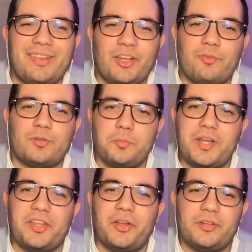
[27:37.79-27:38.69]
the overall
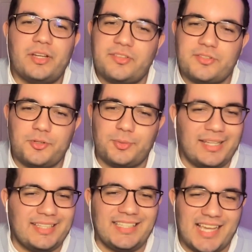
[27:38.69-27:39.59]
winner? Is it short
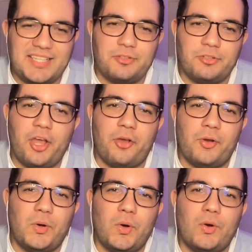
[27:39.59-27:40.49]
yes or no,
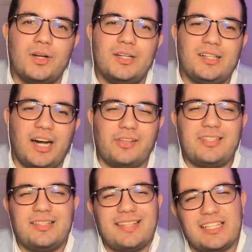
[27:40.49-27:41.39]
or are you
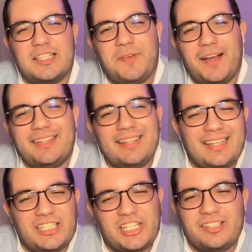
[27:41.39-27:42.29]
still satisfied
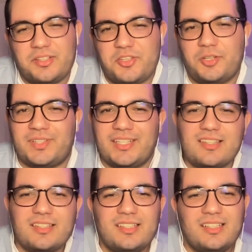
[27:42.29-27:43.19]
that she kind of deserved
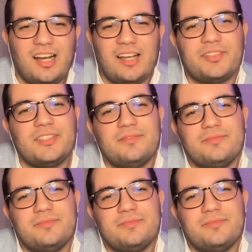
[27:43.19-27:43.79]
it, Ivan?